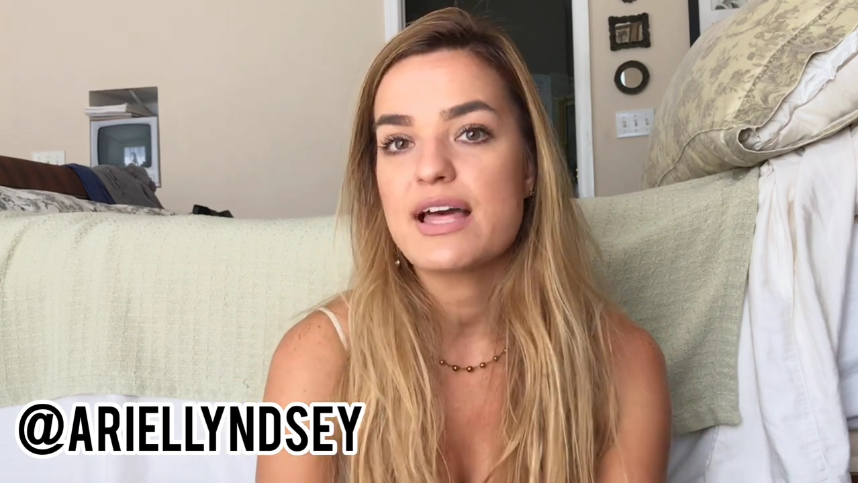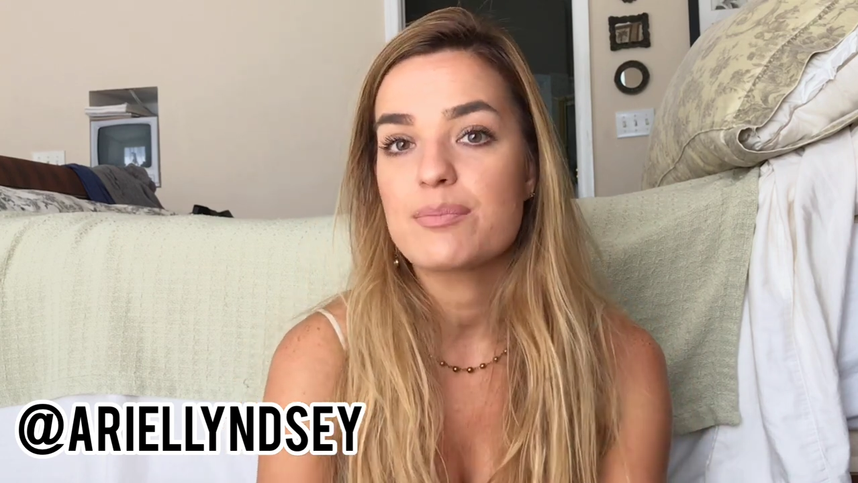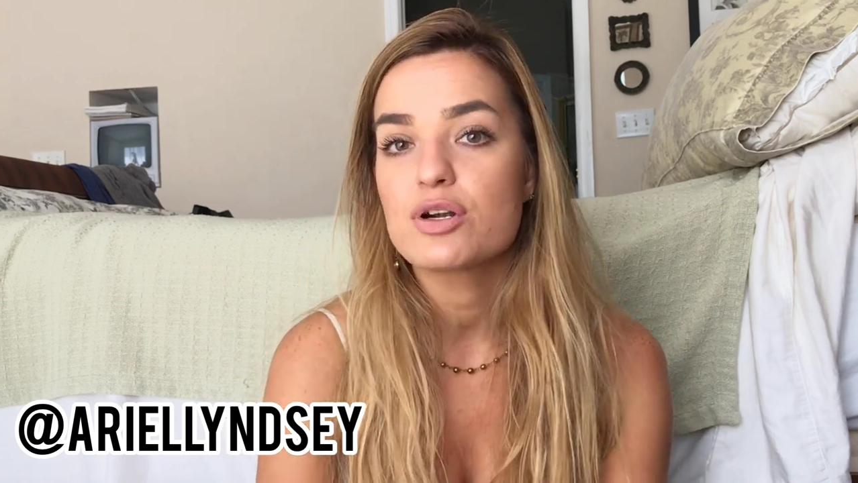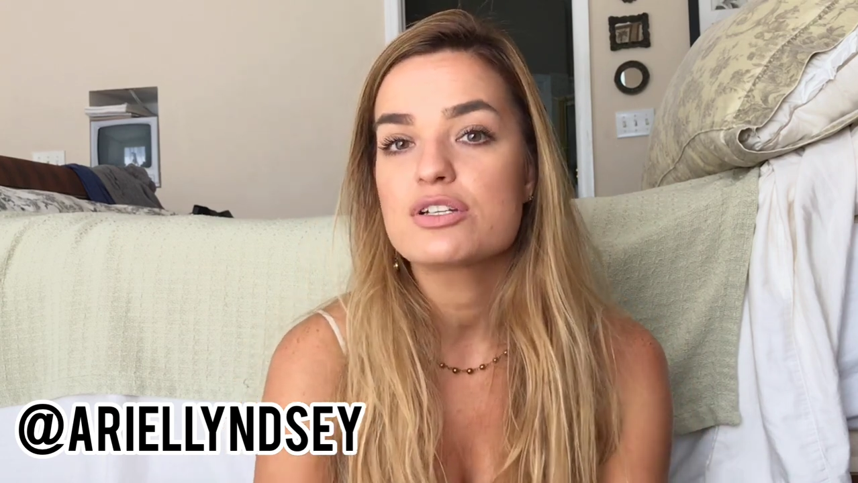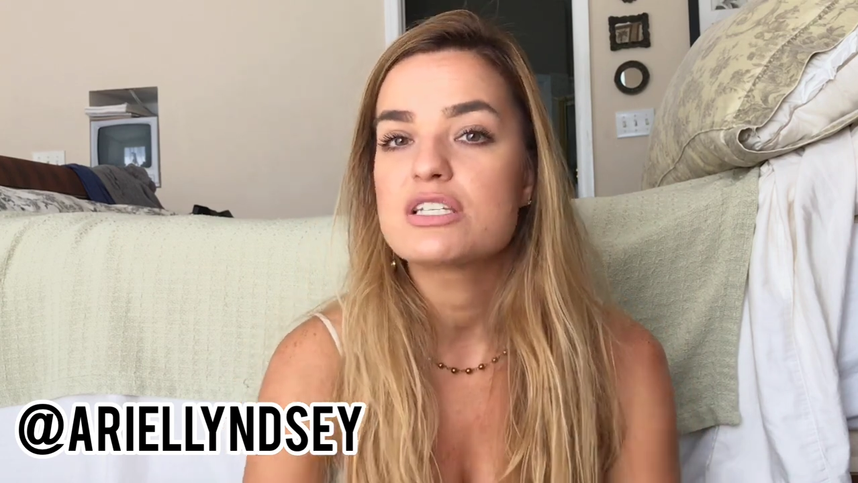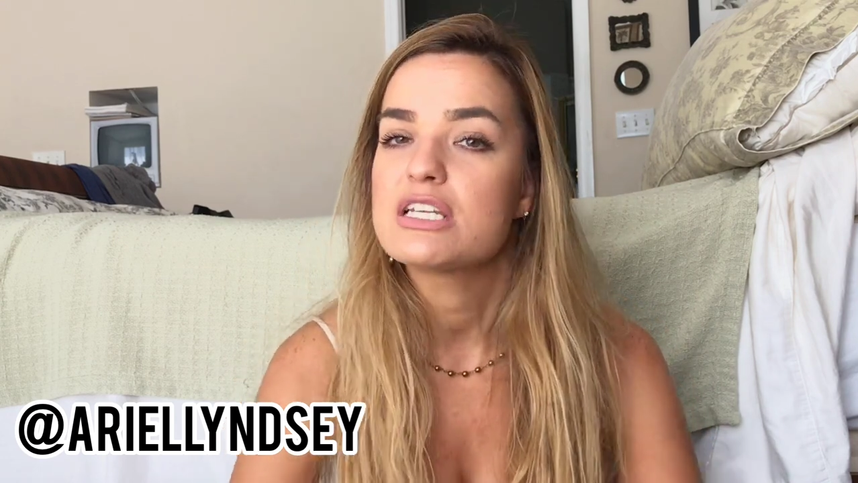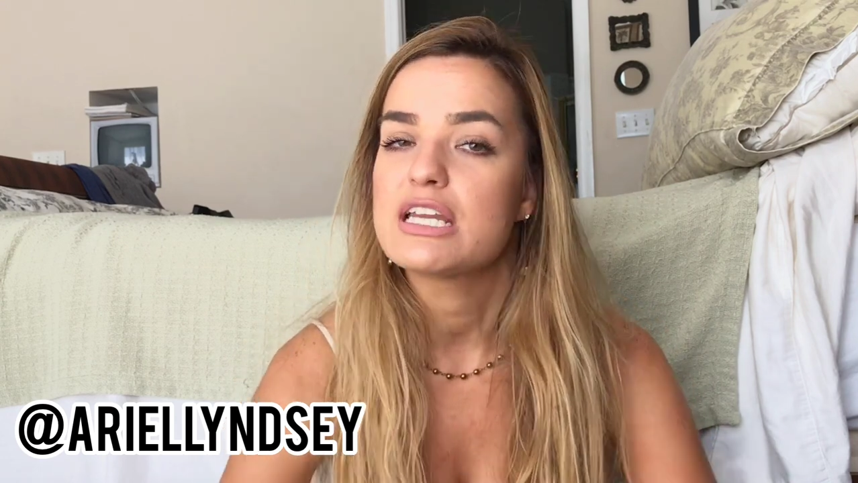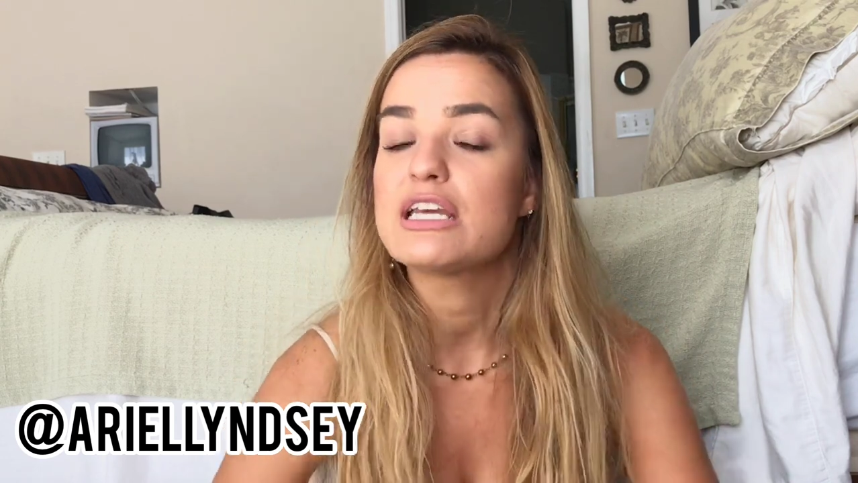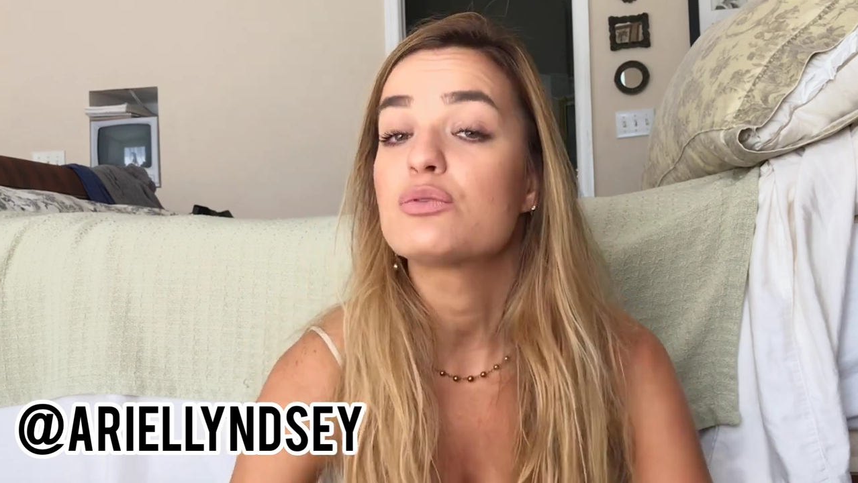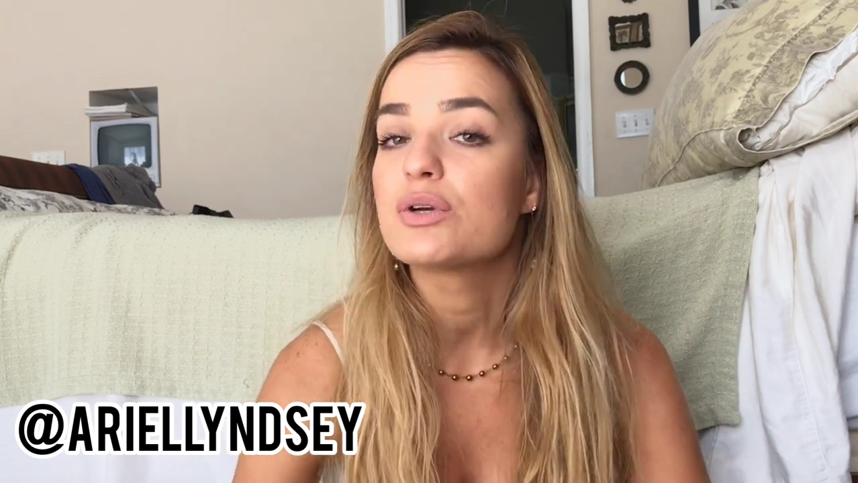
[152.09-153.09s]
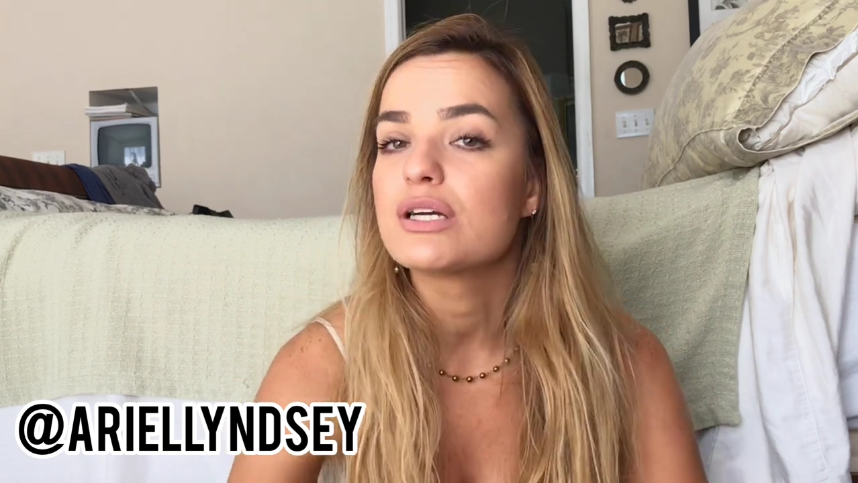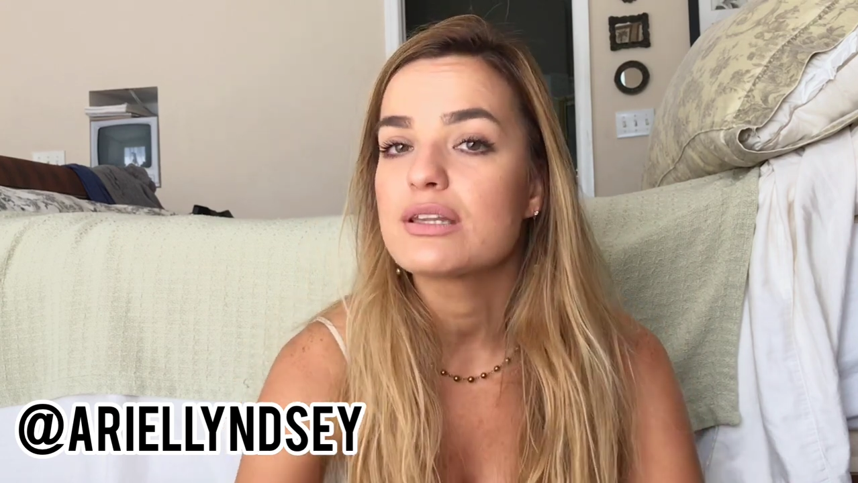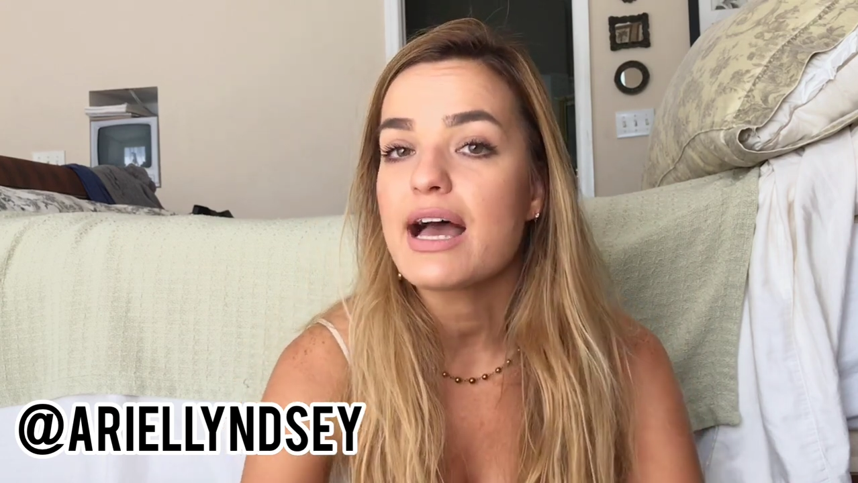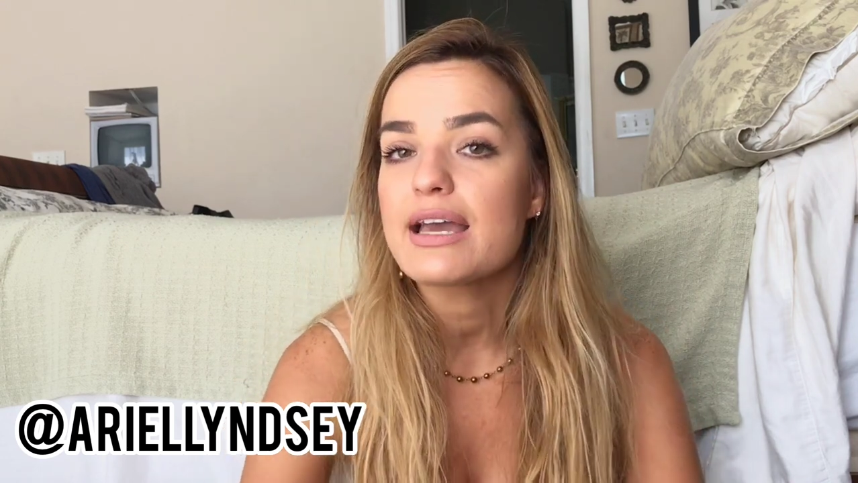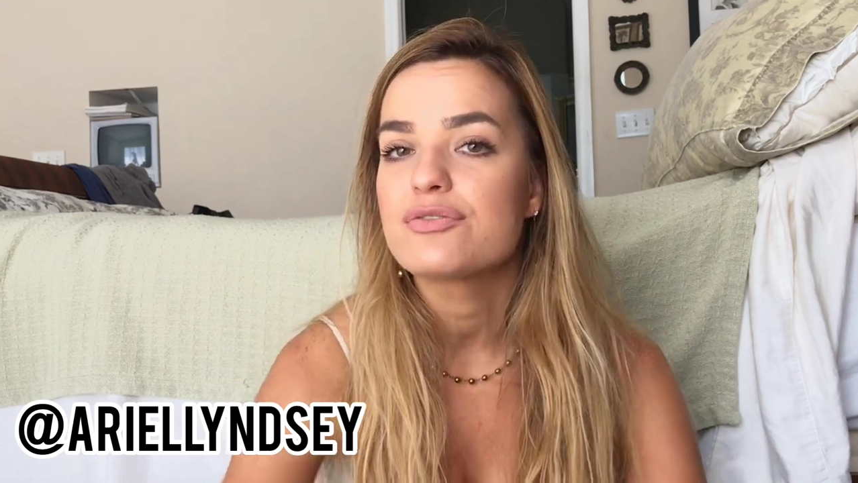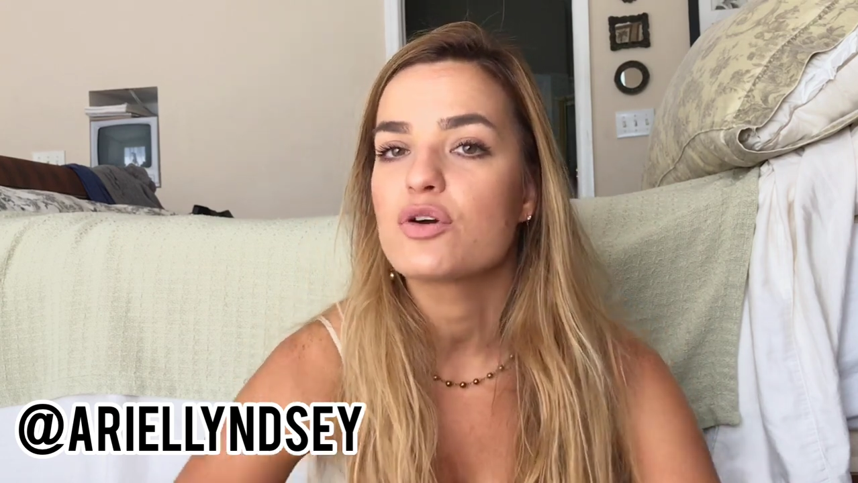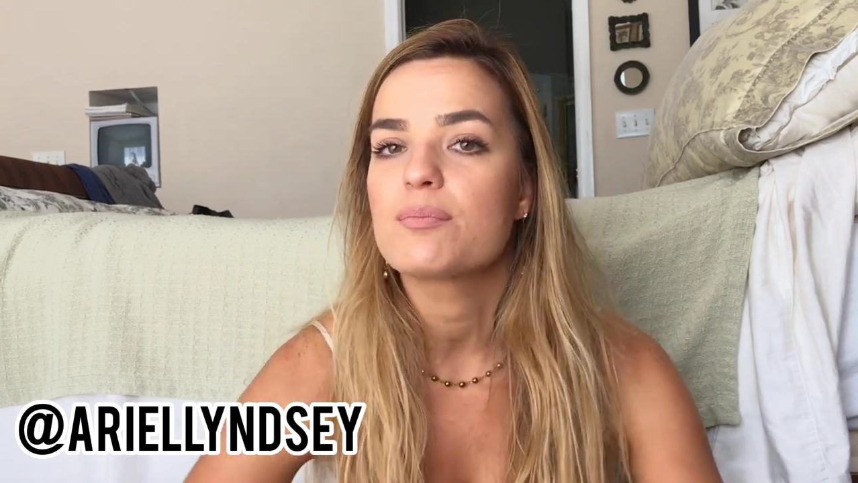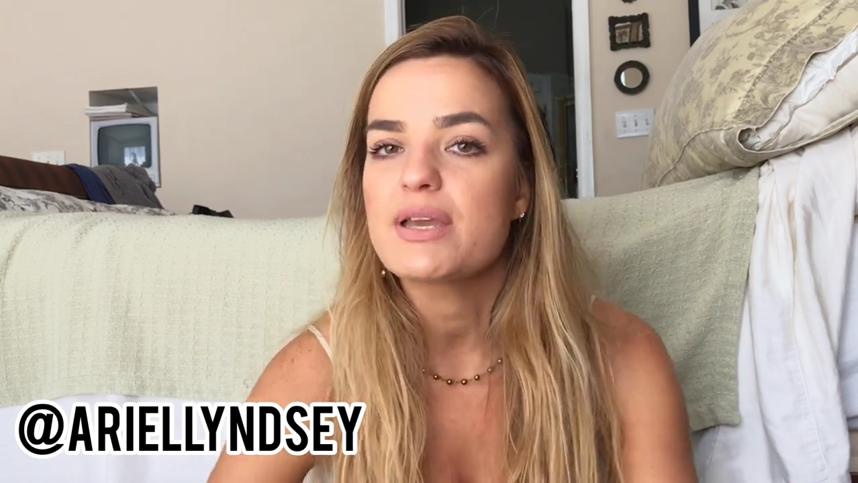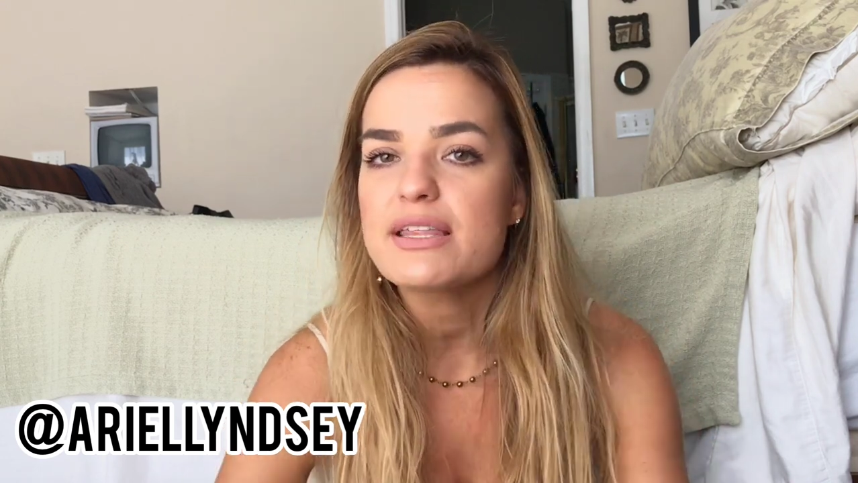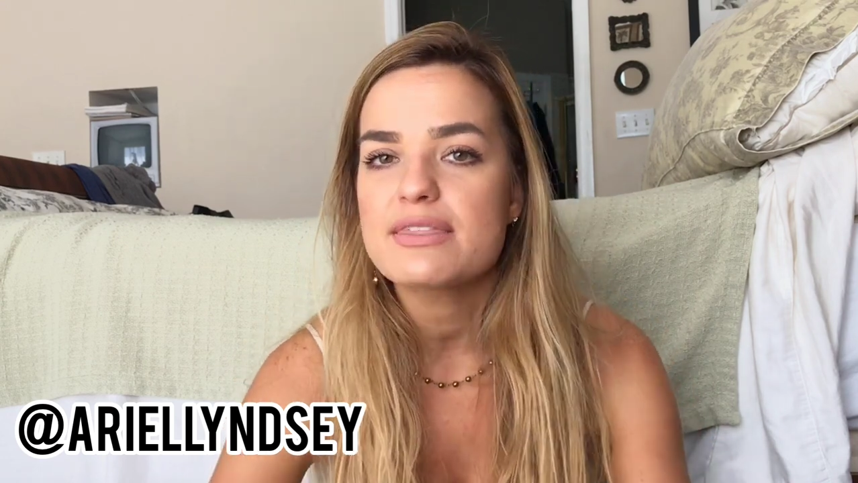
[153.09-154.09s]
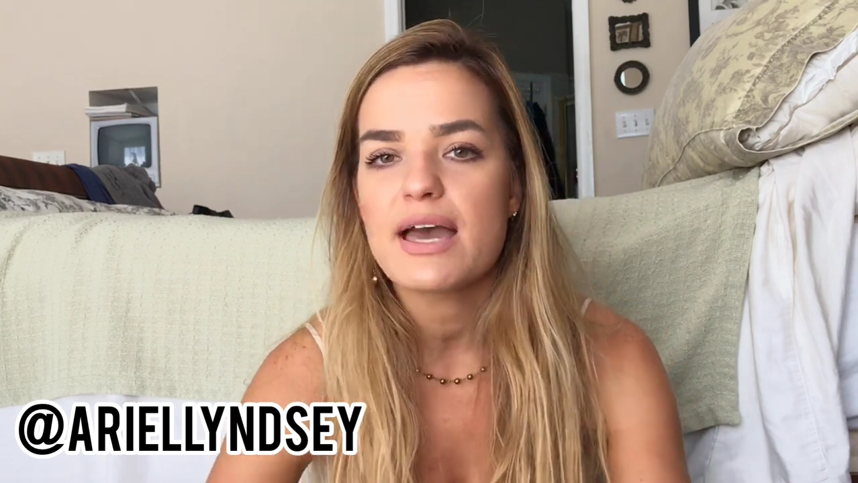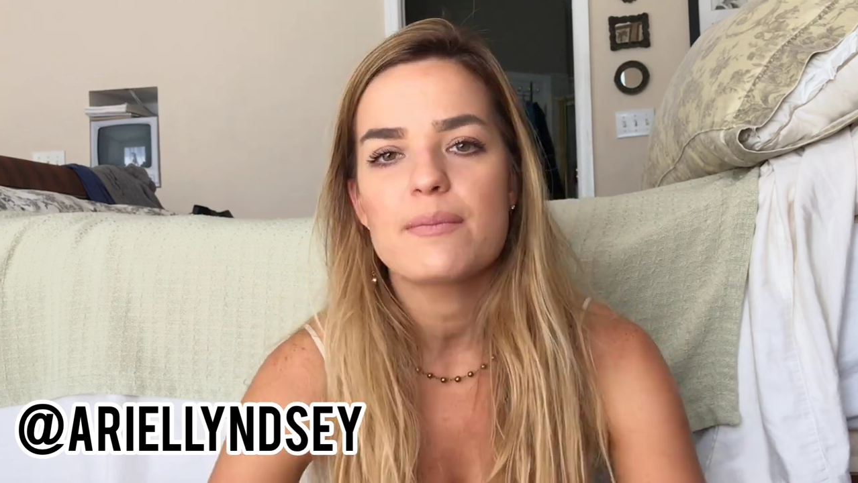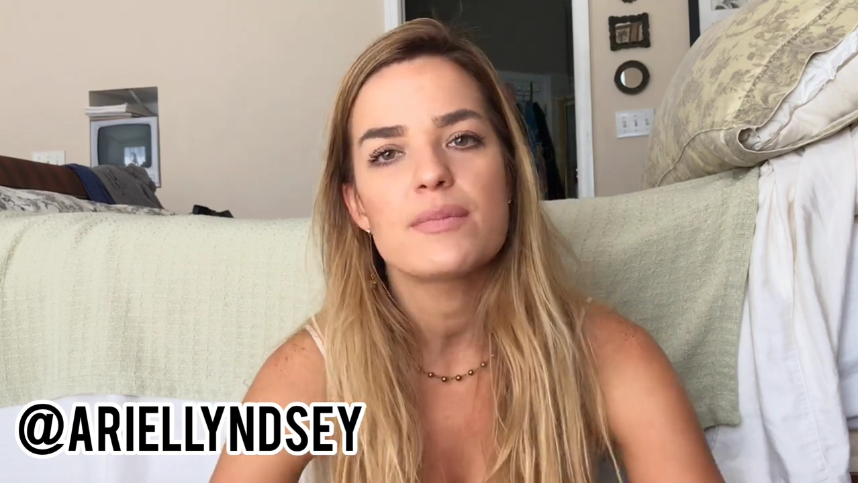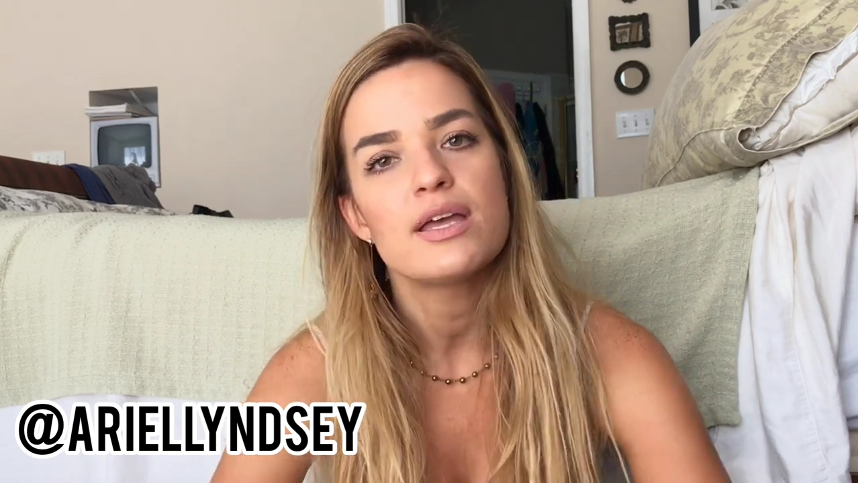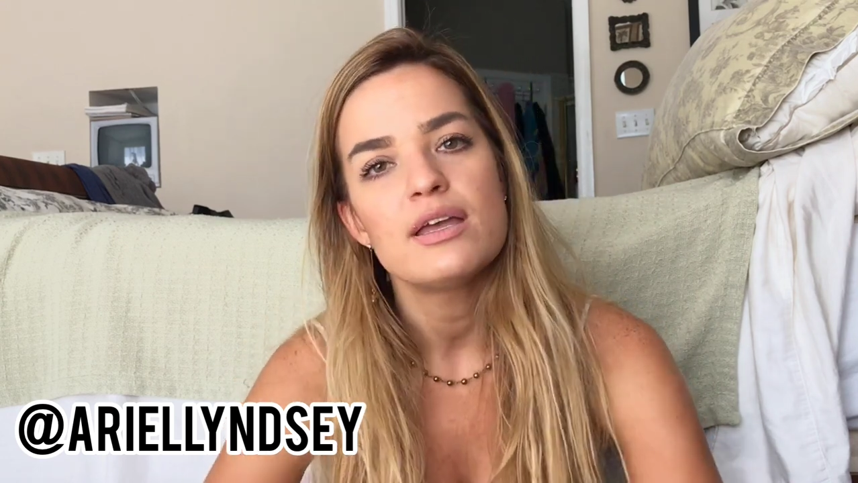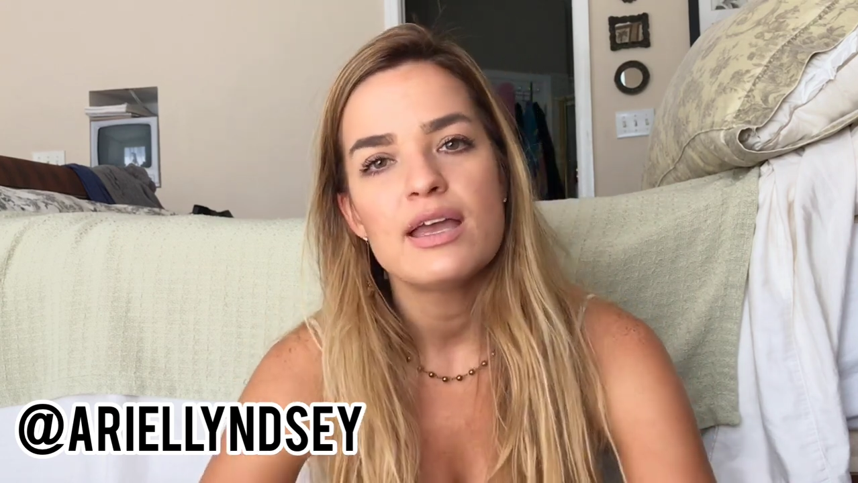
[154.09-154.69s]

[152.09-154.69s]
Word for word: that person in real life or meet them,